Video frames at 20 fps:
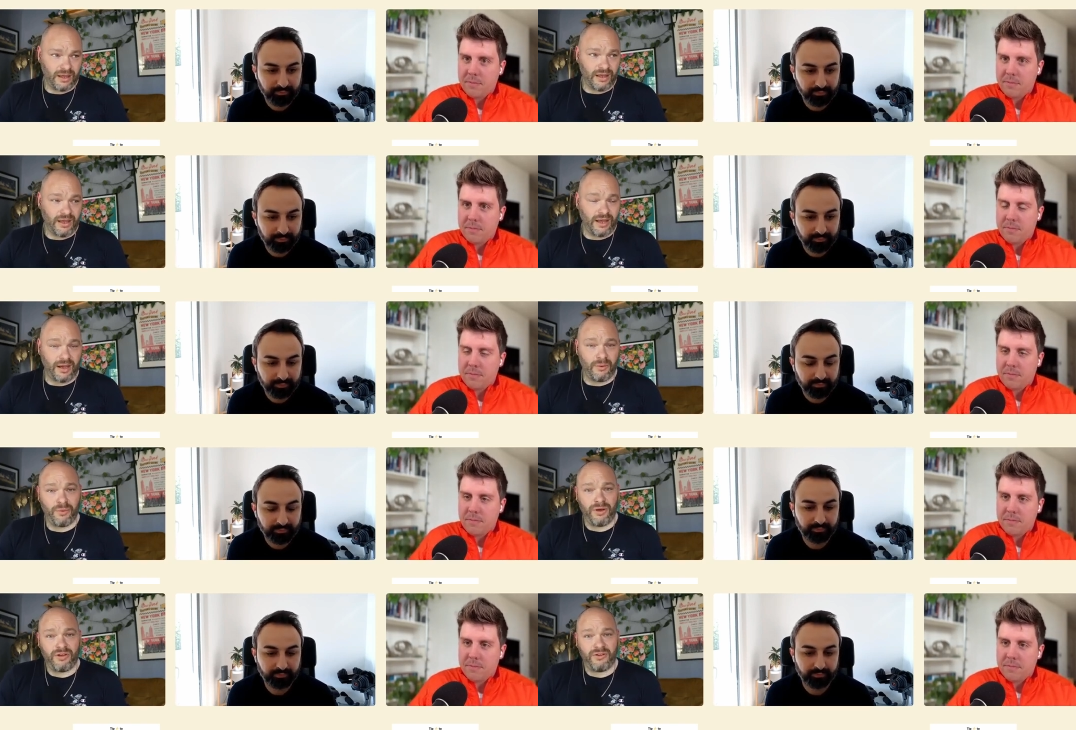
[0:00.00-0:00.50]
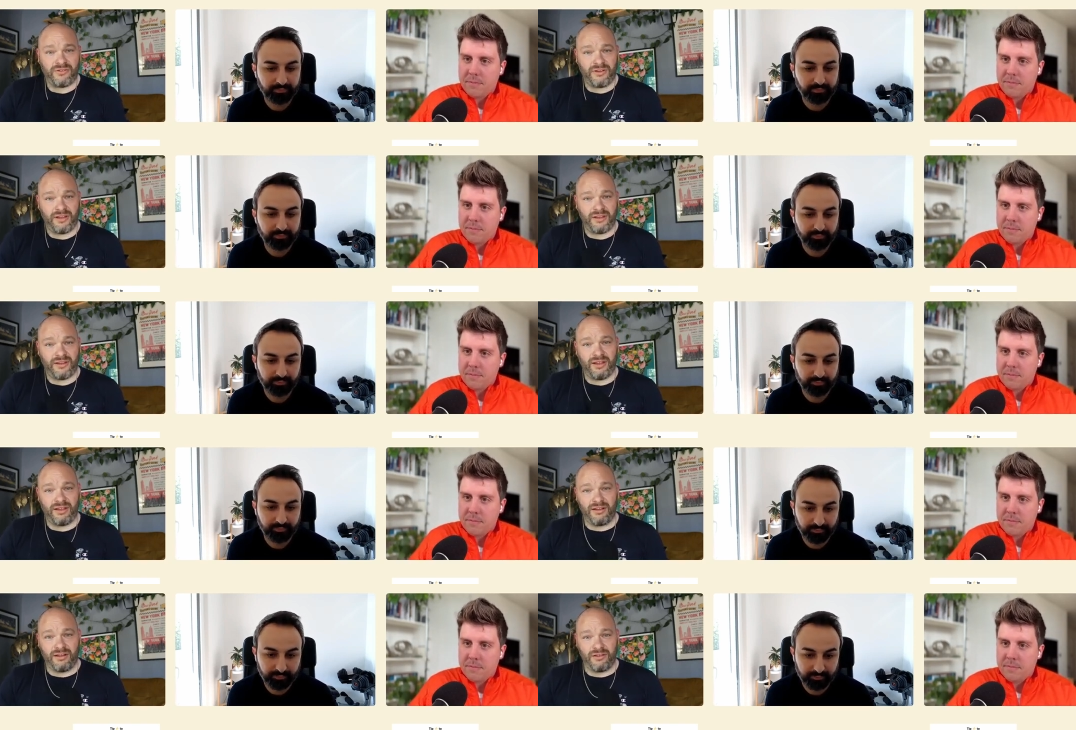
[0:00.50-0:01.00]
Speaker 1: and what is
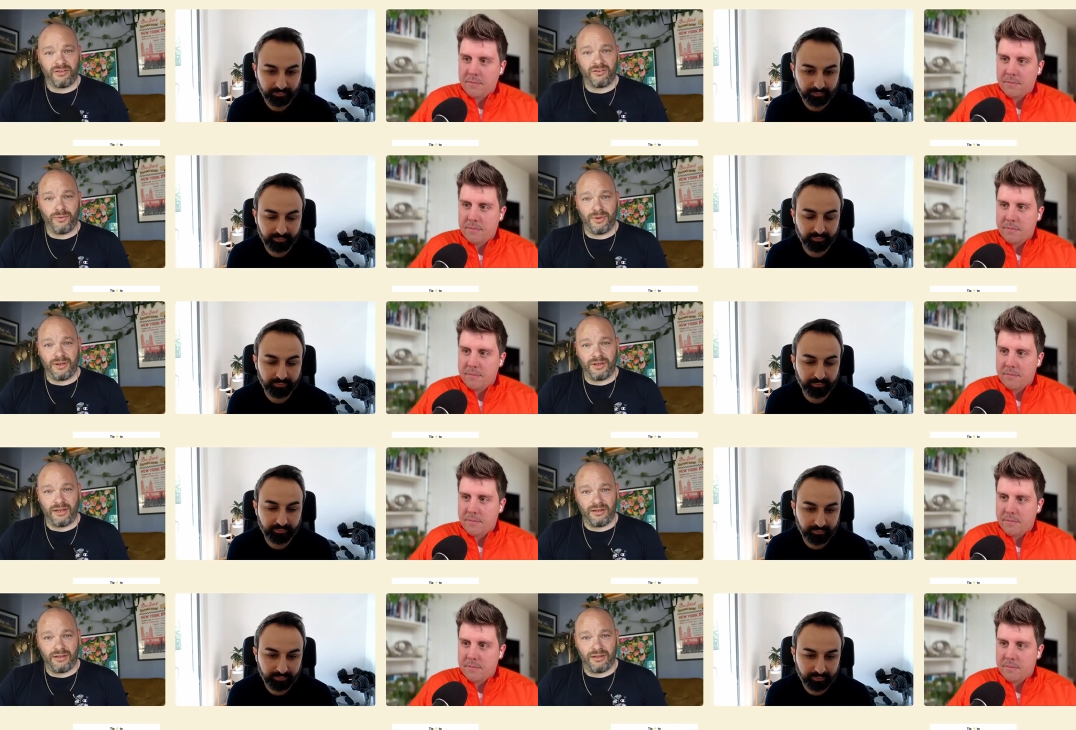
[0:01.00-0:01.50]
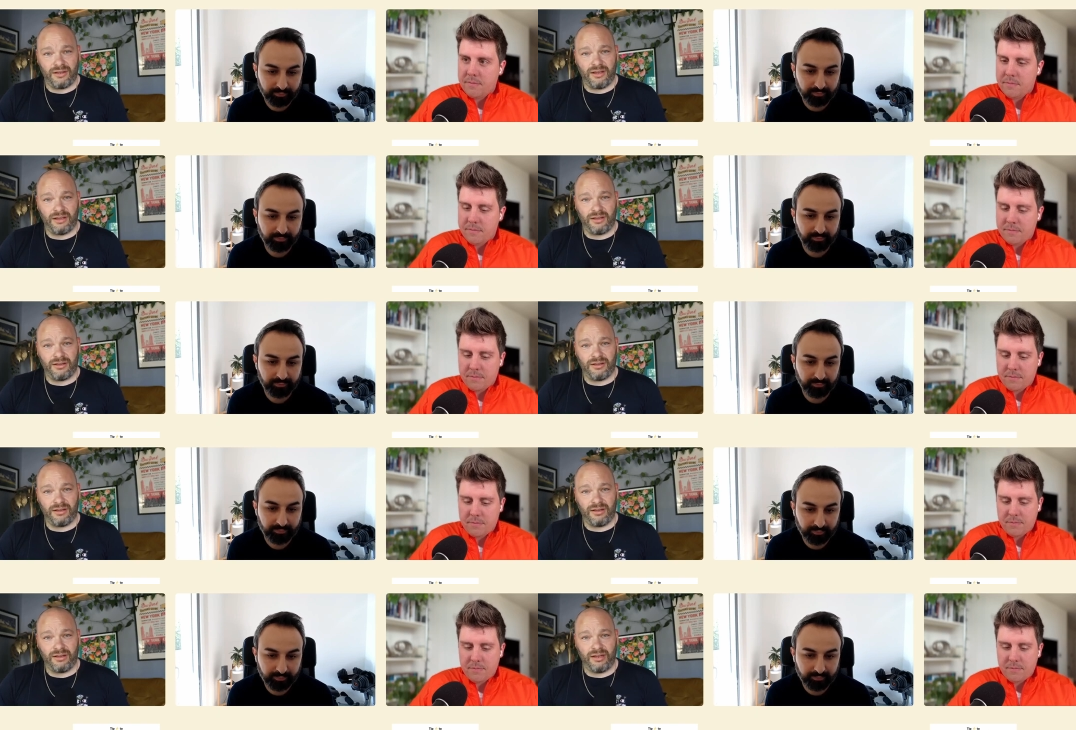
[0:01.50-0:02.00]
it that they're doing in,
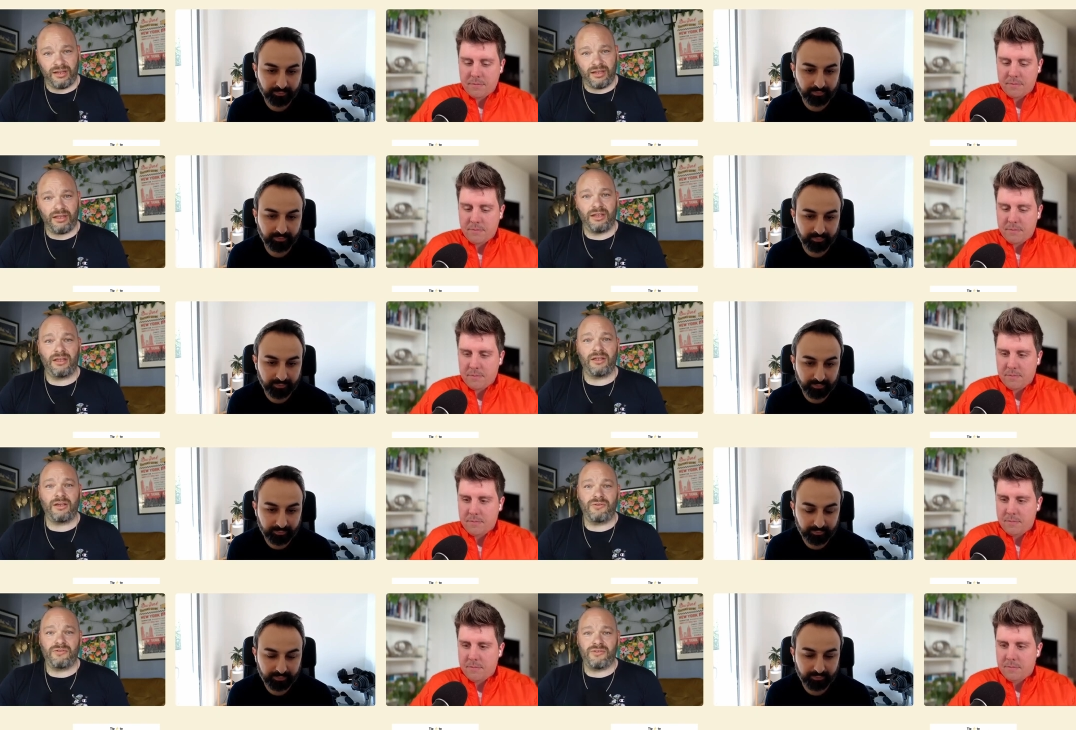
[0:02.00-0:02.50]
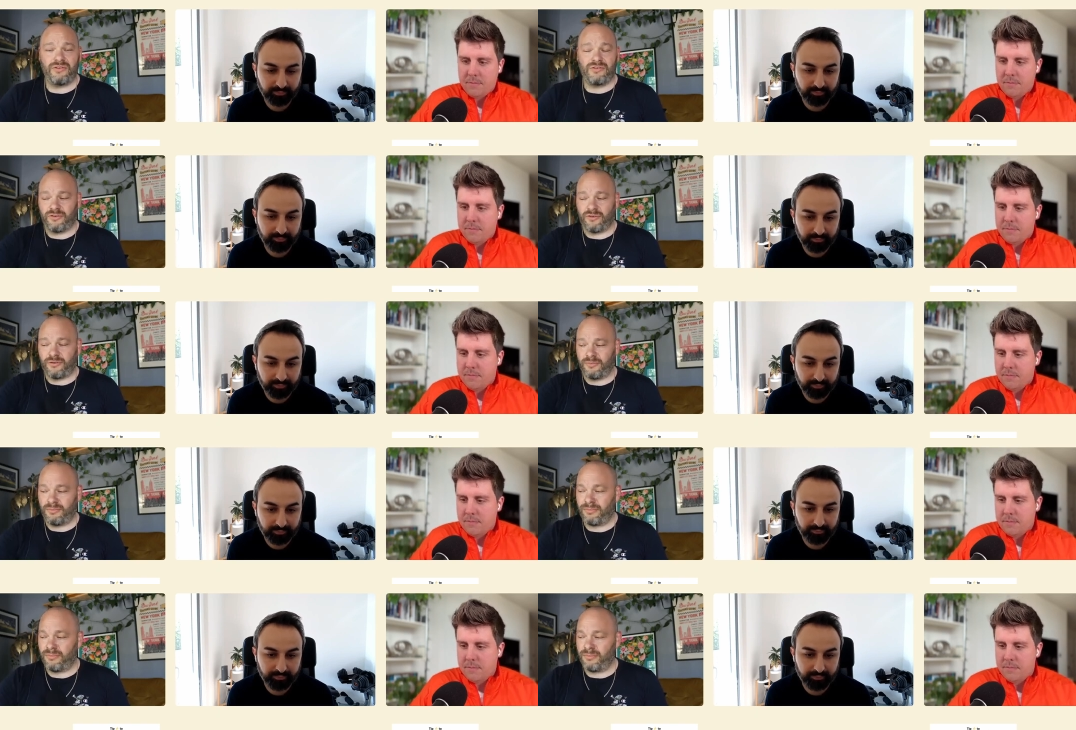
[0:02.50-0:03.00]
in the
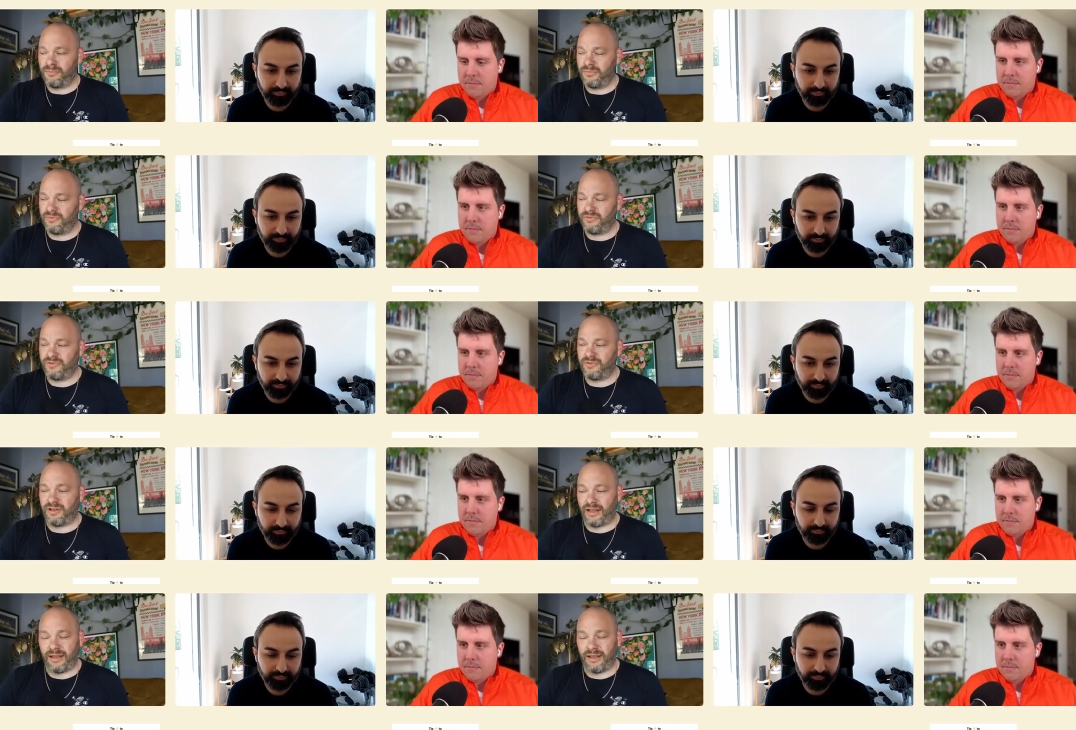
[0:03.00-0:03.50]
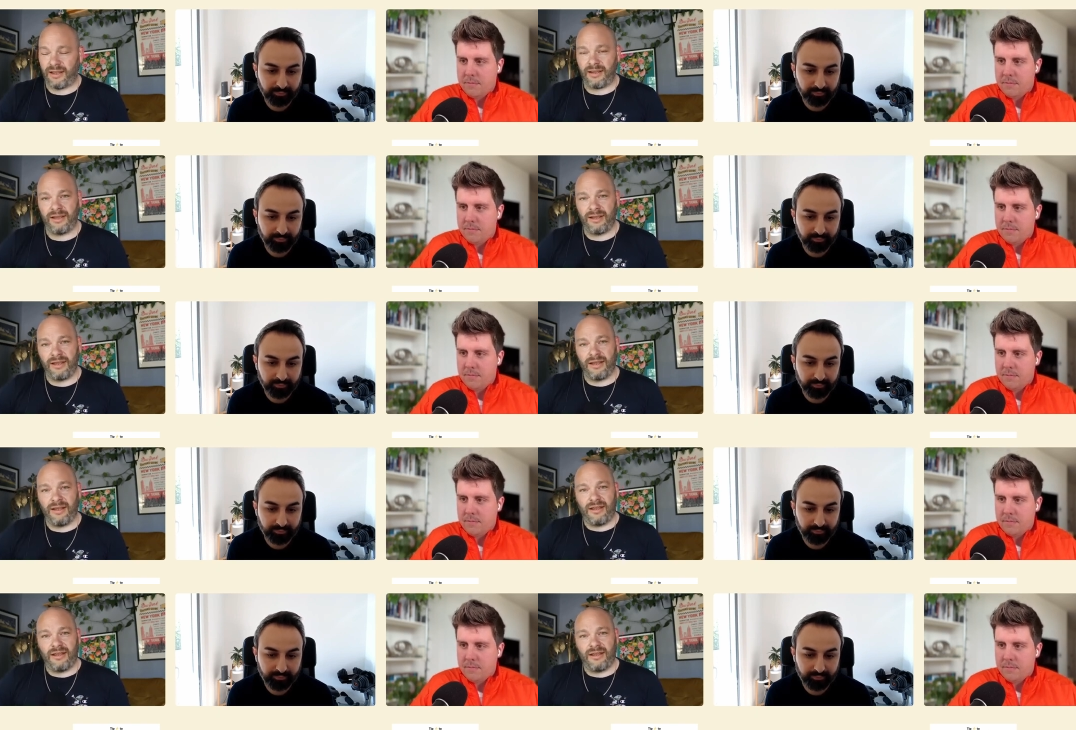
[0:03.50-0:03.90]
ecosystem today.